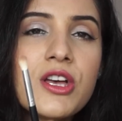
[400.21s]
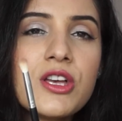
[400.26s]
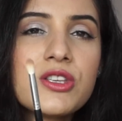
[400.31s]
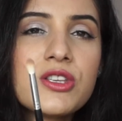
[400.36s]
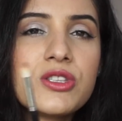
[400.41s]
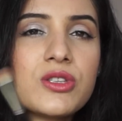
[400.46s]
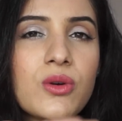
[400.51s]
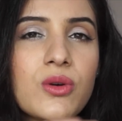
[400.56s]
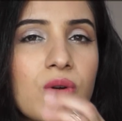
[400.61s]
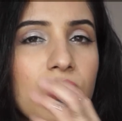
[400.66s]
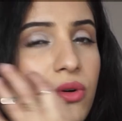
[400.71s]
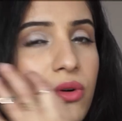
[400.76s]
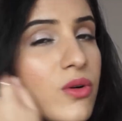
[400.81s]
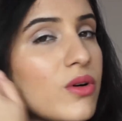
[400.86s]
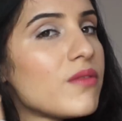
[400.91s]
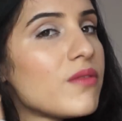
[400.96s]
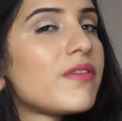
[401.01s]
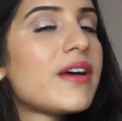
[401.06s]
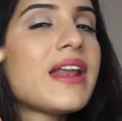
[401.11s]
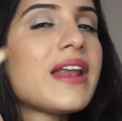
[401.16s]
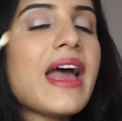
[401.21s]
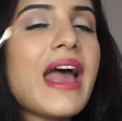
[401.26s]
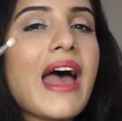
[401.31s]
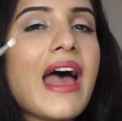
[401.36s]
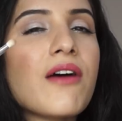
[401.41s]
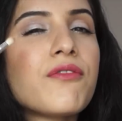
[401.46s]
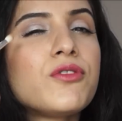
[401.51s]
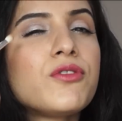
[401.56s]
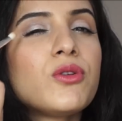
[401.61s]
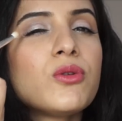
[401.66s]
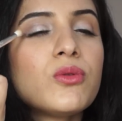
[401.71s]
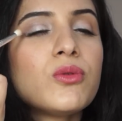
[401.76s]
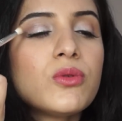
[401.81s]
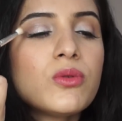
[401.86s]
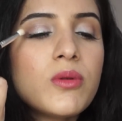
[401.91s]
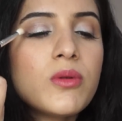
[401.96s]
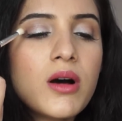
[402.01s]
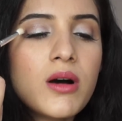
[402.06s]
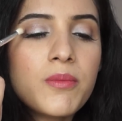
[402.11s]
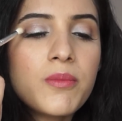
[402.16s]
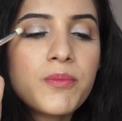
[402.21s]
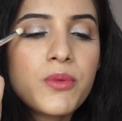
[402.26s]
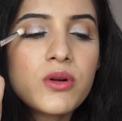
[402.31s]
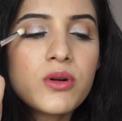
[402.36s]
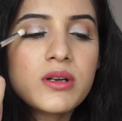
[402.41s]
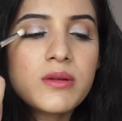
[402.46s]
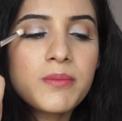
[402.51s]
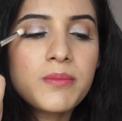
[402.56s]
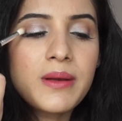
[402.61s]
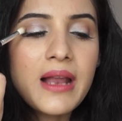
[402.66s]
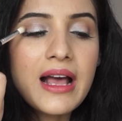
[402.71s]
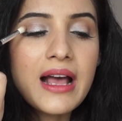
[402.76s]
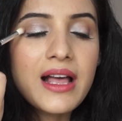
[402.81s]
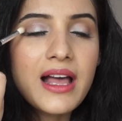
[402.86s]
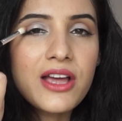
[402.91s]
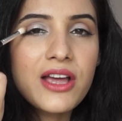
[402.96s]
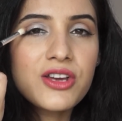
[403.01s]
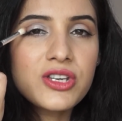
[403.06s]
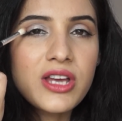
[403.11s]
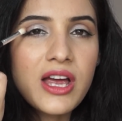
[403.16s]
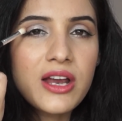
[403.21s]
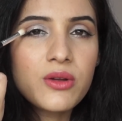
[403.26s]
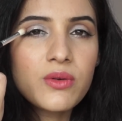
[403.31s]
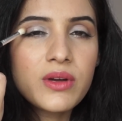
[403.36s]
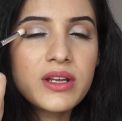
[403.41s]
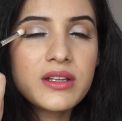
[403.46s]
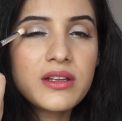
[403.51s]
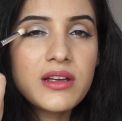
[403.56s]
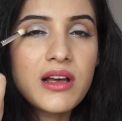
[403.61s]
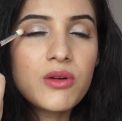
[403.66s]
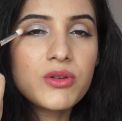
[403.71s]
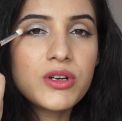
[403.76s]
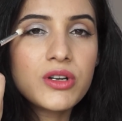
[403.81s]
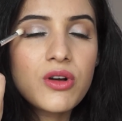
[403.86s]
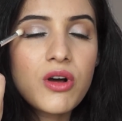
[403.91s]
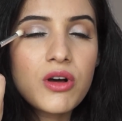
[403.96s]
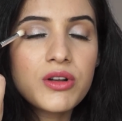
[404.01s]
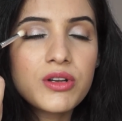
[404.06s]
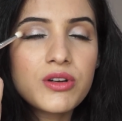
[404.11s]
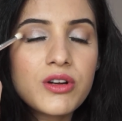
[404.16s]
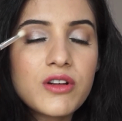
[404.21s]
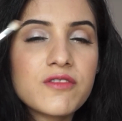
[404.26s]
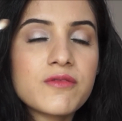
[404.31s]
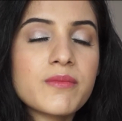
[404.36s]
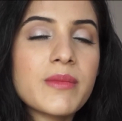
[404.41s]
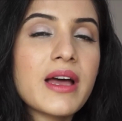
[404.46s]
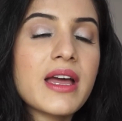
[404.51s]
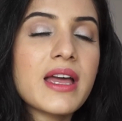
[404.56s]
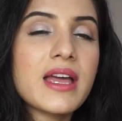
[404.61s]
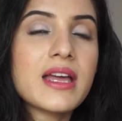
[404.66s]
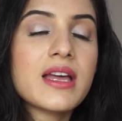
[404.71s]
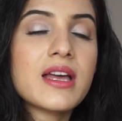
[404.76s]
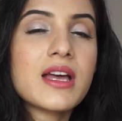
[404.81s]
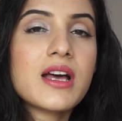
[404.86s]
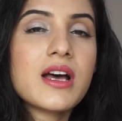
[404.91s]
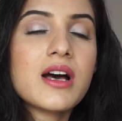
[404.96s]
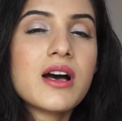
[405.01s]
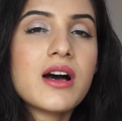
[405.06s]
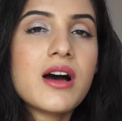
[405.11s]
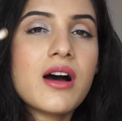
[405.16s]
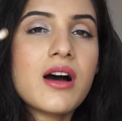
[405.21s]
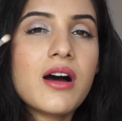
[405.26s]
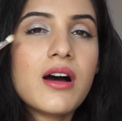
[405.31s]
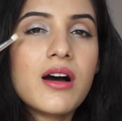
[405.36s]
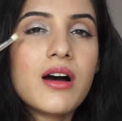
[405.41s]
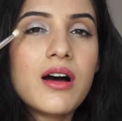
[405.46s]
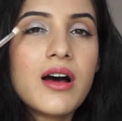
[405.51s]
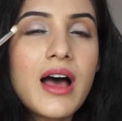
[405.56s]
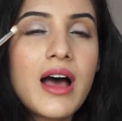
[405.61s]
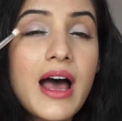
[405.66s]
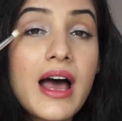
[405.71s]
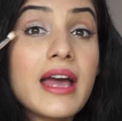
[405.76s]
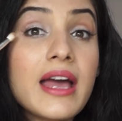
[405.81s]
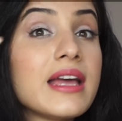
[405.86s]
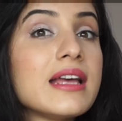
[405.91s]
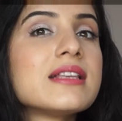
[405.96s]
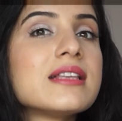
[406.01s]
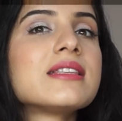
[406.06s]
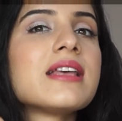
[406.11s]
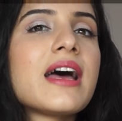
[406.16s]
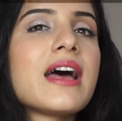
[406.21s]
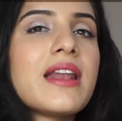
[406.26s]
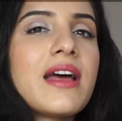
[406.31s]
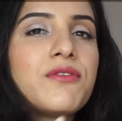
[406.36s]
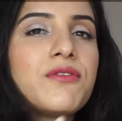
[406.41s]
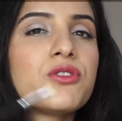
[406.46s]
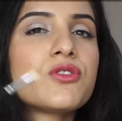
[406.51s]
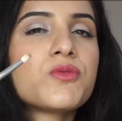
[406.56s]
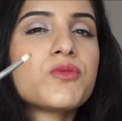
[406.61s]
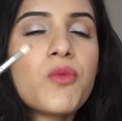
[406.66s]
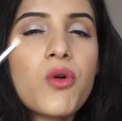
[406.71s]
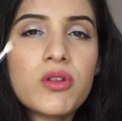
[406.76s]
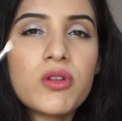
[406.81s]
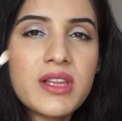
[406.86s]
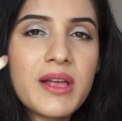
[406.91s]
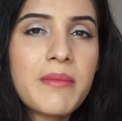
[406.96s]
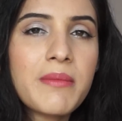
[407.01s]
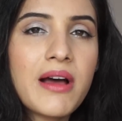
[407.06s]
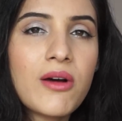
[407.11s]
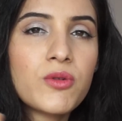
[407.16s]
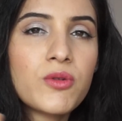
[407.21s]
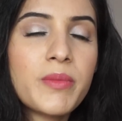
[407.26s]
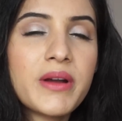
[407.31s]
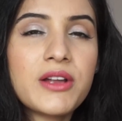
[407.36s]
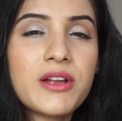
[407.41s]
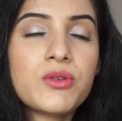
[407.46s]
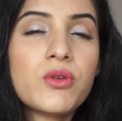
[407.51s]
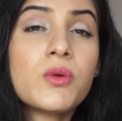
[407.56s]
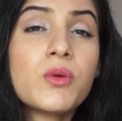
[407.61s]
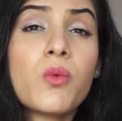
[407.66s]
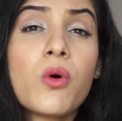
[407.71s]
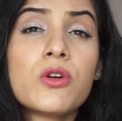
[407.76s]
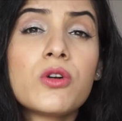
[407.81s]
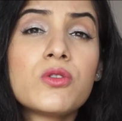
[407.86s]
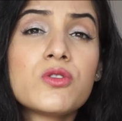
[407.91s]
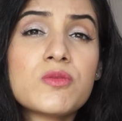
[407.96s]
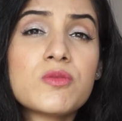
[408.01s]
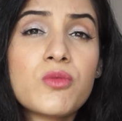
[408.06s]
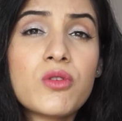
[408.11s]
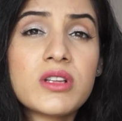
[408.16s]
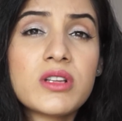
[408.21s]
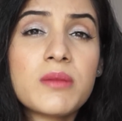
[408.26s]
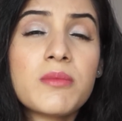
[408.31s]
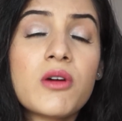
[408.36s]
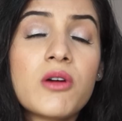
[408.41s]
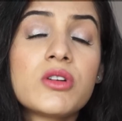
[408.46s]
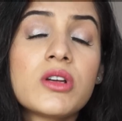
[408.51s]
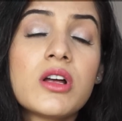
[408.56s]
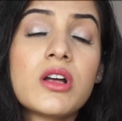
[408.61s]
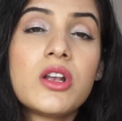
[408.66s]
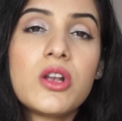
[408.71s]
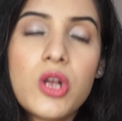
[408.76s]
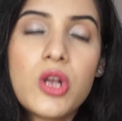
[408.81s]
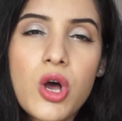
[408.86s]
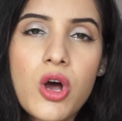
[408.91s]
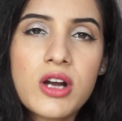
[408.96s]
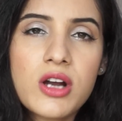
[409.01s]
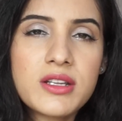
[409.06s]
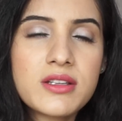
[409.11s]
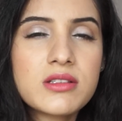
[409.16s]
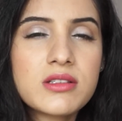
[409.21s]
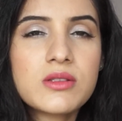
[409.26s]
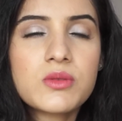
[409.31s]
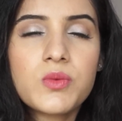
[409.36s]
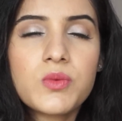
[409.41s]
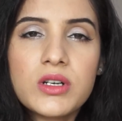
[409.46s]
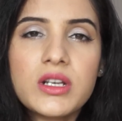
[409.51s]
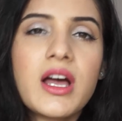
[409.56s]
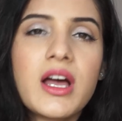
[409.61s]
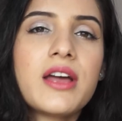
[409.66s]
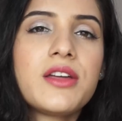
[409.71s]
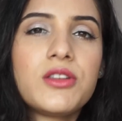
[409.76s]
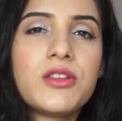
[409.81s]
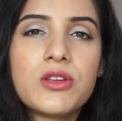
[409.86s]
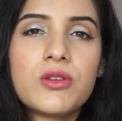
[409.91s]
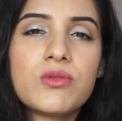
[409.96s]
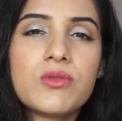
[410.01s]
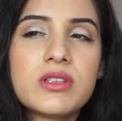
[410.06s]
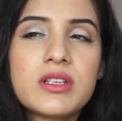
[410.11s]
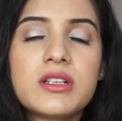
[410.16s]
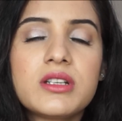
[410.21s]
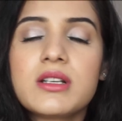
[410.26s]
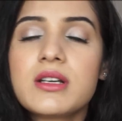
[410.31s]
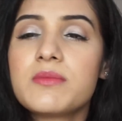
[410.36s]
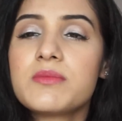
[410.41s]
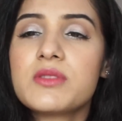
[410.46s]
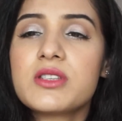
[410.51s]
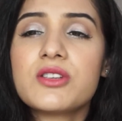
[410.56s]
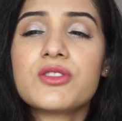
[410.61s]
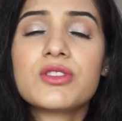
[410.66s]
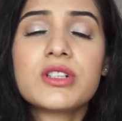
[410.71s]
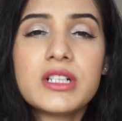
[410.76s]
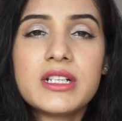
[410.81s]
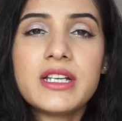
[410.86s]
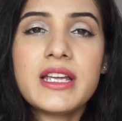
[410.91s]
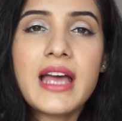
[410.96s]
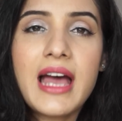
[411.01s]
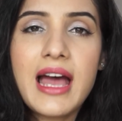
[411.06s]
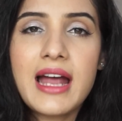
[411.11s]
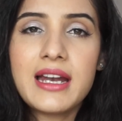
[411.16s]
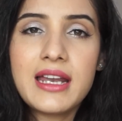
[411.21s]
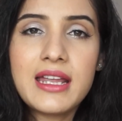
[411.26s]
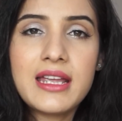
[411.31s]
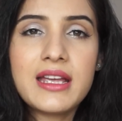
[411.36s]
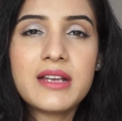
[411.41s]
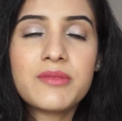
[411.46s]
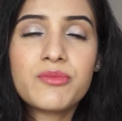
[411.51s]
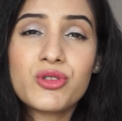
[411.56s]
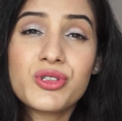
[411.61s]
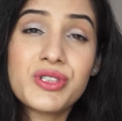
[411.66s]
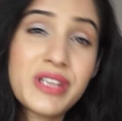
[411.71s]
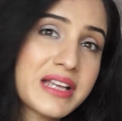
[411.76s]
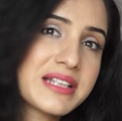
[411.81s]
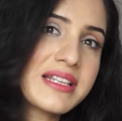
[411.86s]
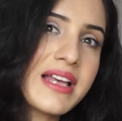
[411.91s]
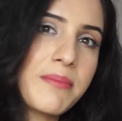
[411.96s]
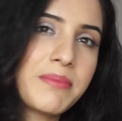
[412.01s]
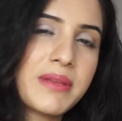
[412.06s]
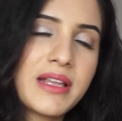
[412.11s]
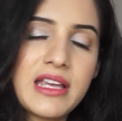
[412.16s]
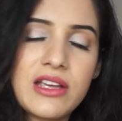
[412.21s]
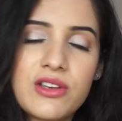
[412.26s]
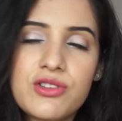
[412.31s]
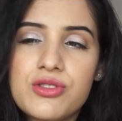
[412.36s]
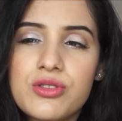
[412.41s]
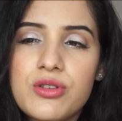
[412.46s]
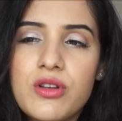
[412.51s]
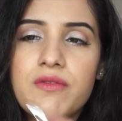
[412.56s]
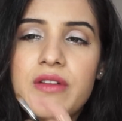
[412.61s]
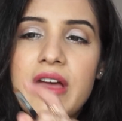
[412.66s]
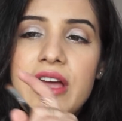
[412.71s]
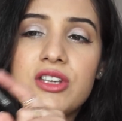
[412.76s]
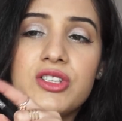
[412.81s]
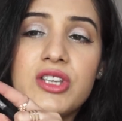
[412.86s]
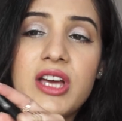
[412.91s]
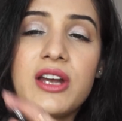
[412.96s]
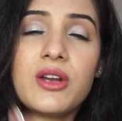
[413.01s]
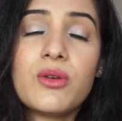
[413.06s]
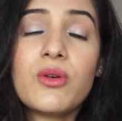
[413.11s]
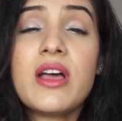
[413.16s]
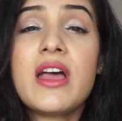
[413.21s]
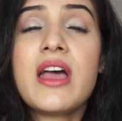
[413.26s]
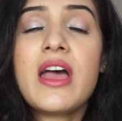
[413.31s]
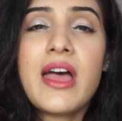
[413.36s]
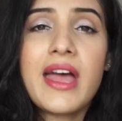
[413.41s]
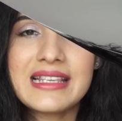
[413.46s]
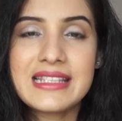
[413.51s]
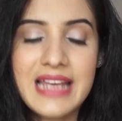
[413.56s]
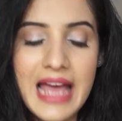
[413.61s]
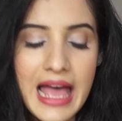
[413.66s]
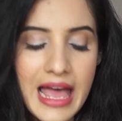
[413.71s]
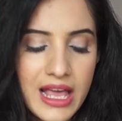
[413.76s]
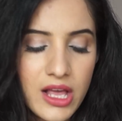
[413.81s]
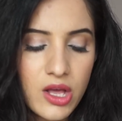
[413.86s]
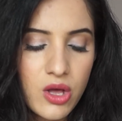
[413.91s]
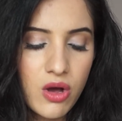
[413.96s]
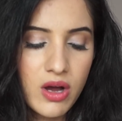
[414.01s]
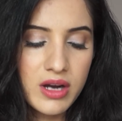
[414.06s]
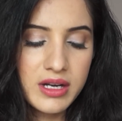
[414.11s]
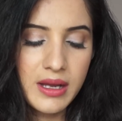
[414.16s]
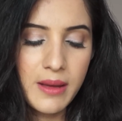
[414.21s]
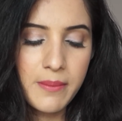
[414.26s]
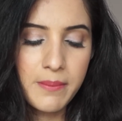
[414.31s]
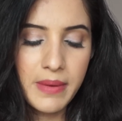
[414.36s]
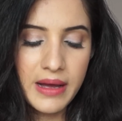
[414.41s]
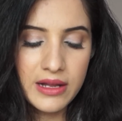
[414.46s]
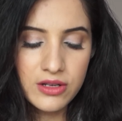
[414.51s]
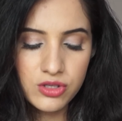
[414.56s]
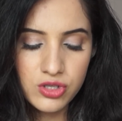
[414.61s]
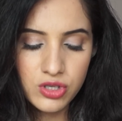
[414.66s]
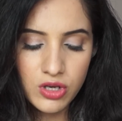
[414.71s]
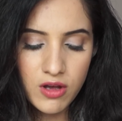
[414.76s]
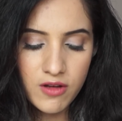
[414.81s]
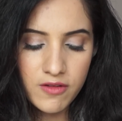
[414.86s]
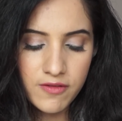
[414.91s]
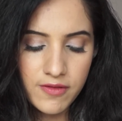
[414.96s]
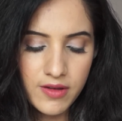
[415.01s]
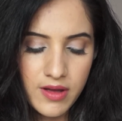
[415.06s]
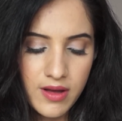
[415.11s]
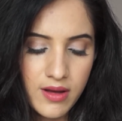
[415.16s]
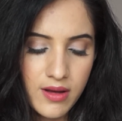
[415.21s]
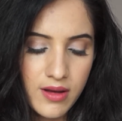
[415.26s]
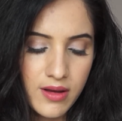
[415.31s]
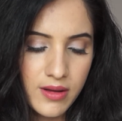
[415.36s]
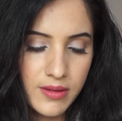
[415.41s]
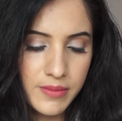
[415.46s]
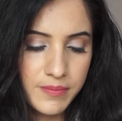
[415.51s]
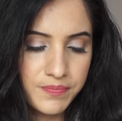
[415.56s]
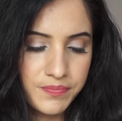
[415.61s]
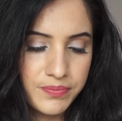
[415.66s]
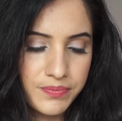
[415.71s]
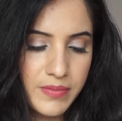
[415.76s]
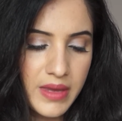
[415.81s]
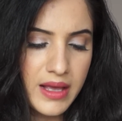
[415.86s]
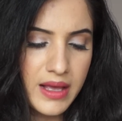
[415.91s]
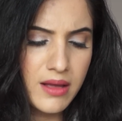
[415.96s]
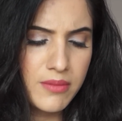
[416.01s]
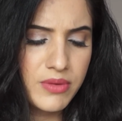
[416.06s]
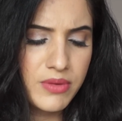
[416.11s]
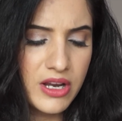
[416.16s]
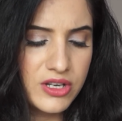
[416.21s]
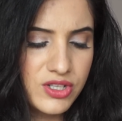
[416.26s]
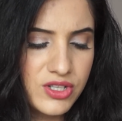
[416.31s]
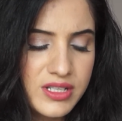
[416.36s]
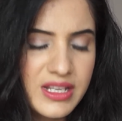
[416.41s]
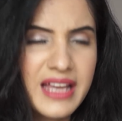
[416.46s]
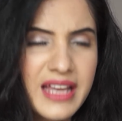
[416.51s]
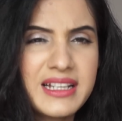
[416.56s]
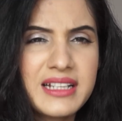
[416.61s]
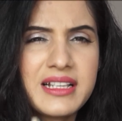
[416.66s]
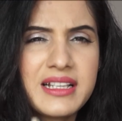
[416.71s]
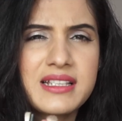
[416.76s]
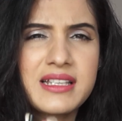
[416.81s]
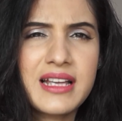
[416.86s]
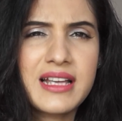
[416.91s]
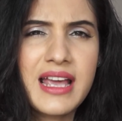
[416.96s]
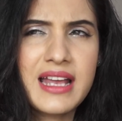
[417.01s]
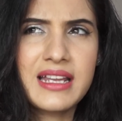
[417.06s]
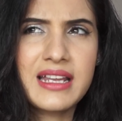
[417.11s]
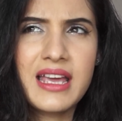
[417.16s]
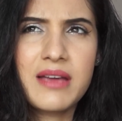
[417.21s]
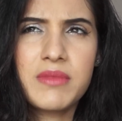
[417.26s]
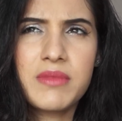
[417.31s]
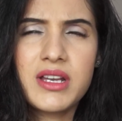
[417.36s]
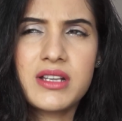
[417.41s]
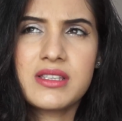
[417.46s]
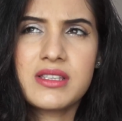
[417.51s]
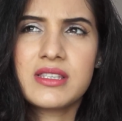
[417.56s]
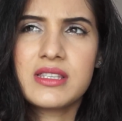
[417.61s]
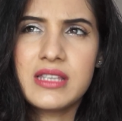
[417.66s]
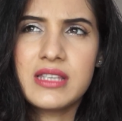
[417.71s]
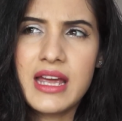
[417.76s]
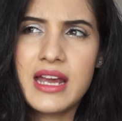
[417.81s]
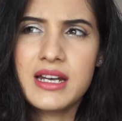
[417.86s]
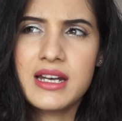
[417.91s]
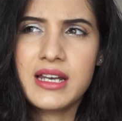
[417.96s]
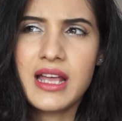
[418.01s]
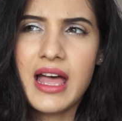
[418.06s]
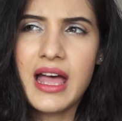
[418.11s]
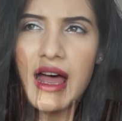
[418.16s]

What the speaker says: So when I have to put black eyeshadow in the outer corner of my eyes and I have to smoke them out, but I don't want to smoke them out a lot, this is what I use, and it comes really handy in precise application of eyeshadow. Okay, next I got a bunch of makeup brushes. I think this again came in a set.